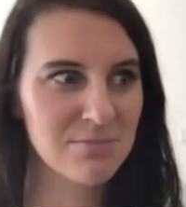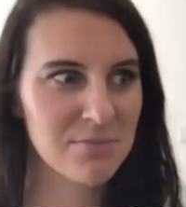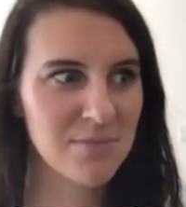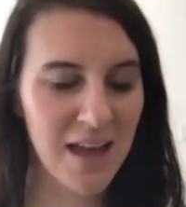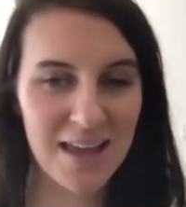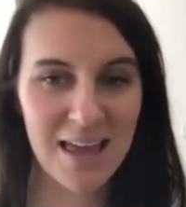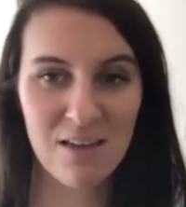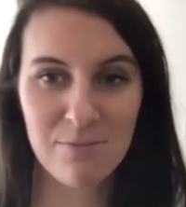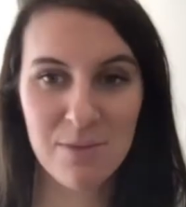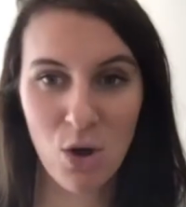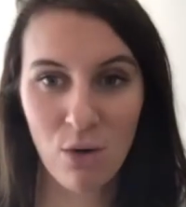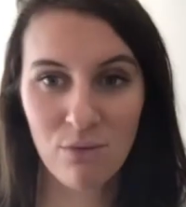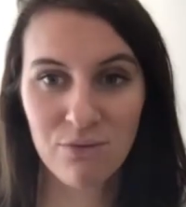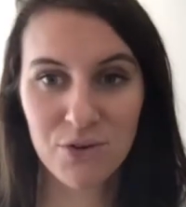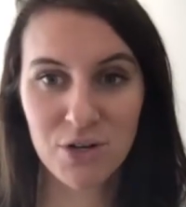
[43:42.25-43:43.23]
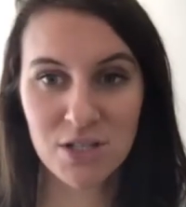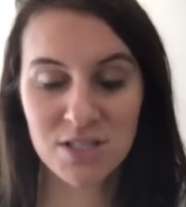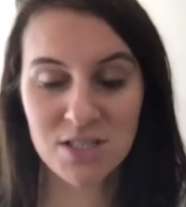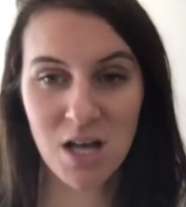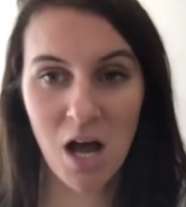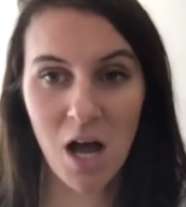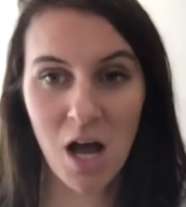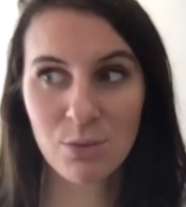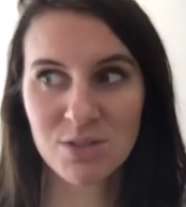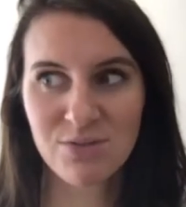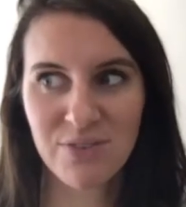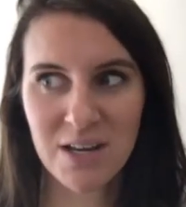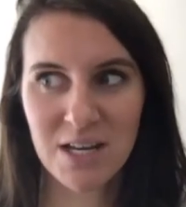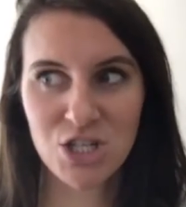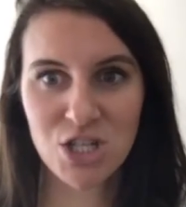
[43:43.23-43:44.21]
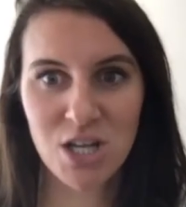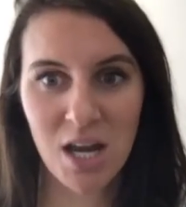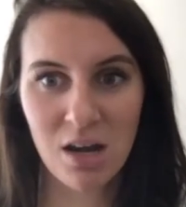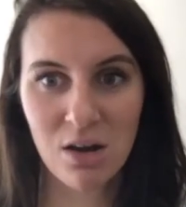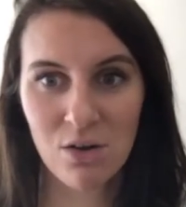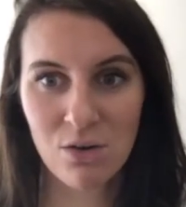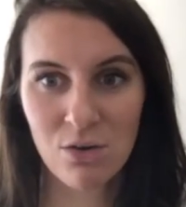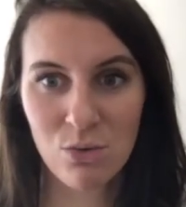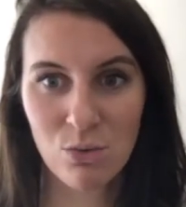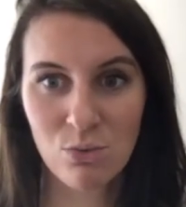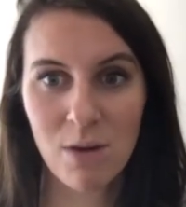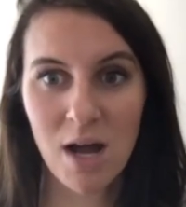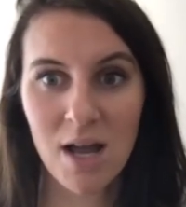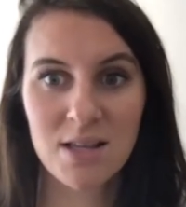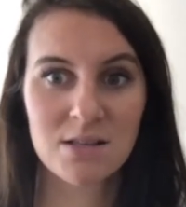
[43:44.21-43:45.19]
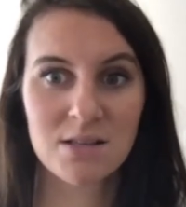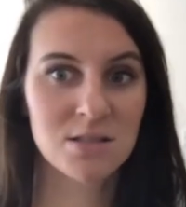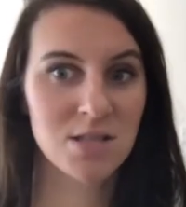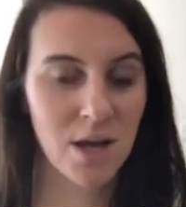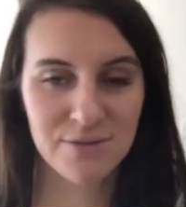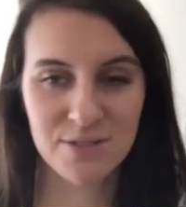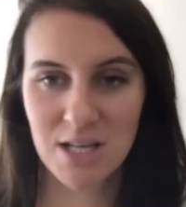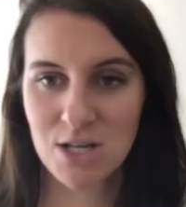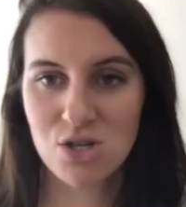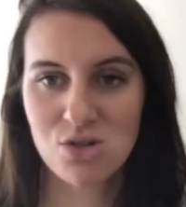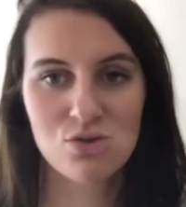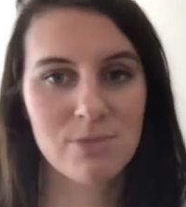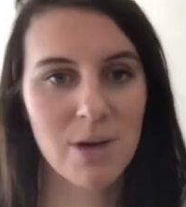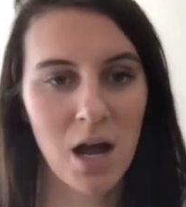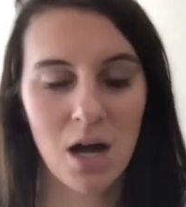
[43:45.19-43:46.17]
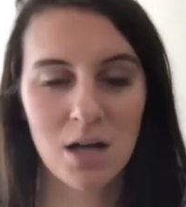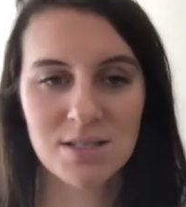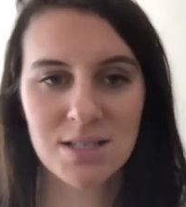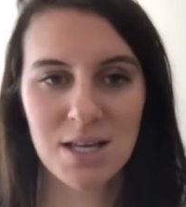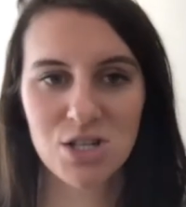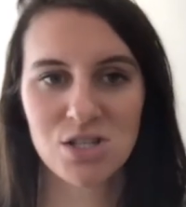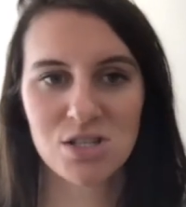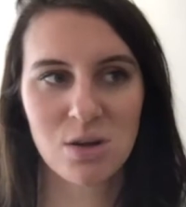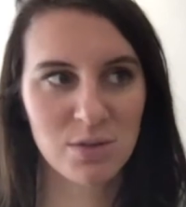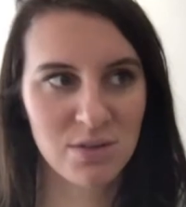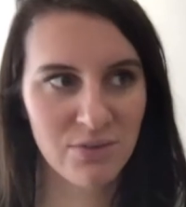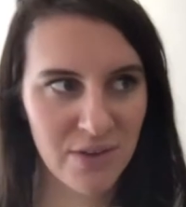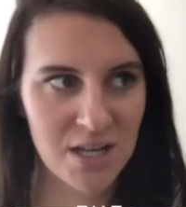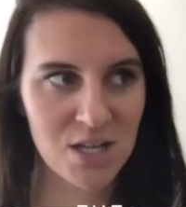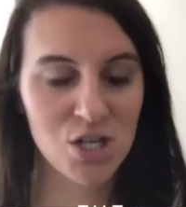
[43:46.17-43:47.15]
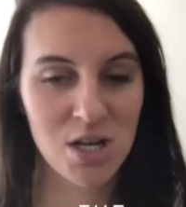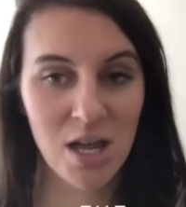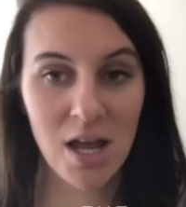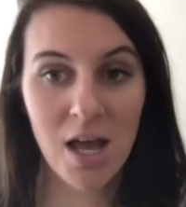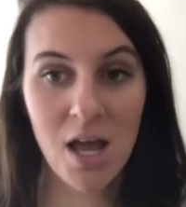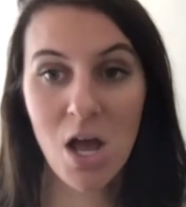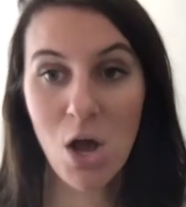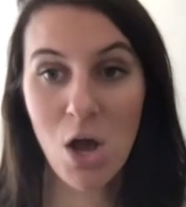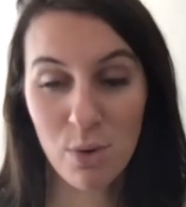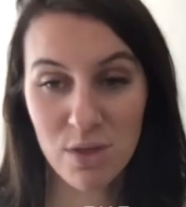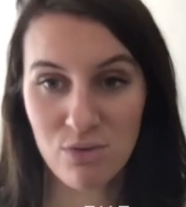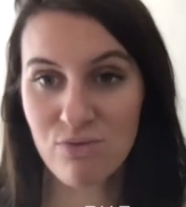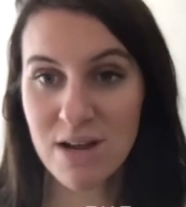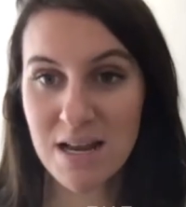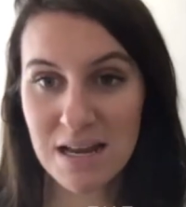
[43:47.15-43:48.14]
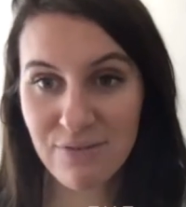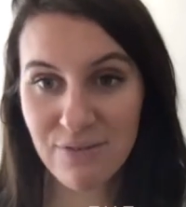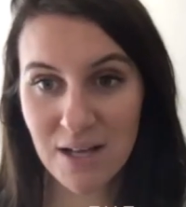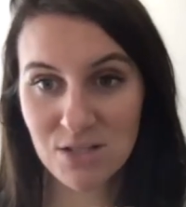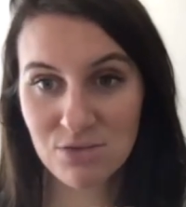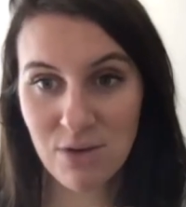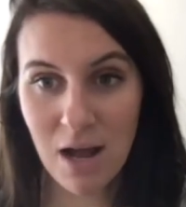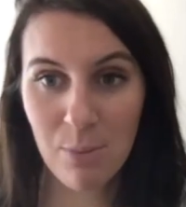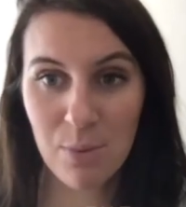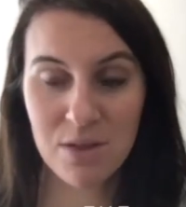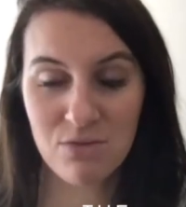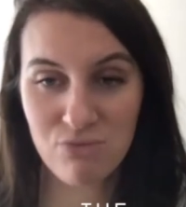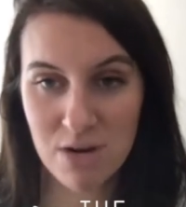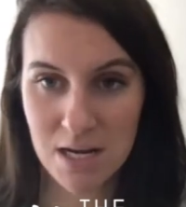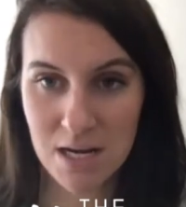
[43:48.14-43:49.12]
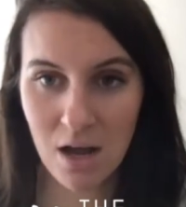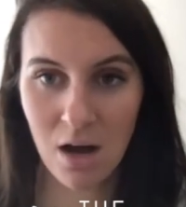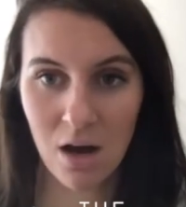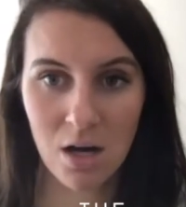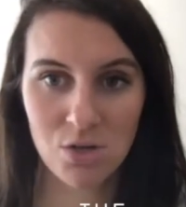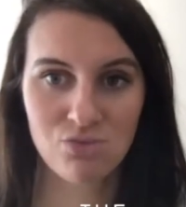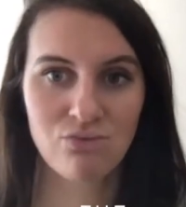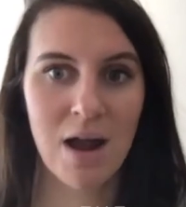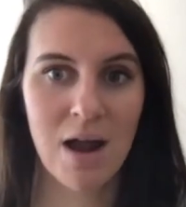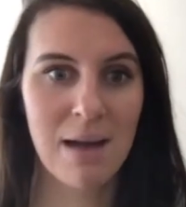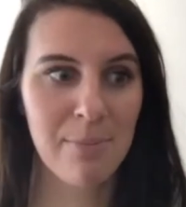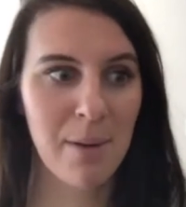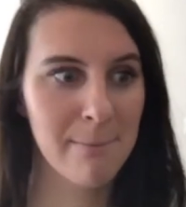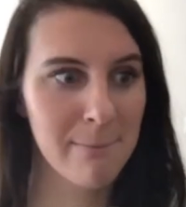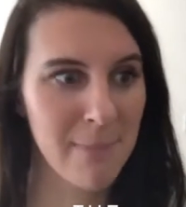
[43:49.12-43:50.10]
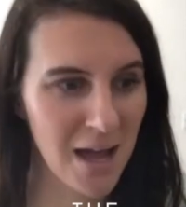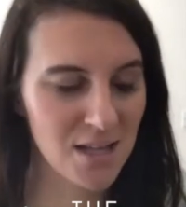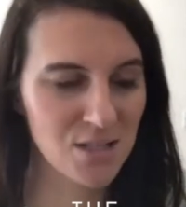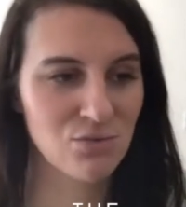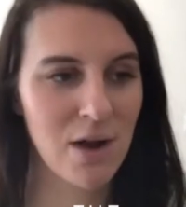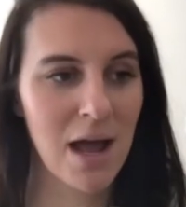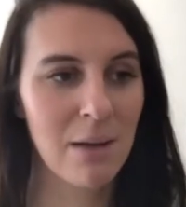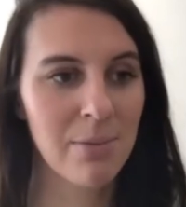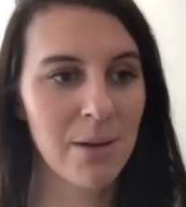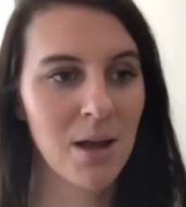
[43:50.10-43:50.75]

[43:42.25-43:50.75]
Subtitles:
gave me confidence that I was finishing all my tough sessions, all my hard sessions. I was finishing it with a really fast rep, with a really hard rep, a max rep,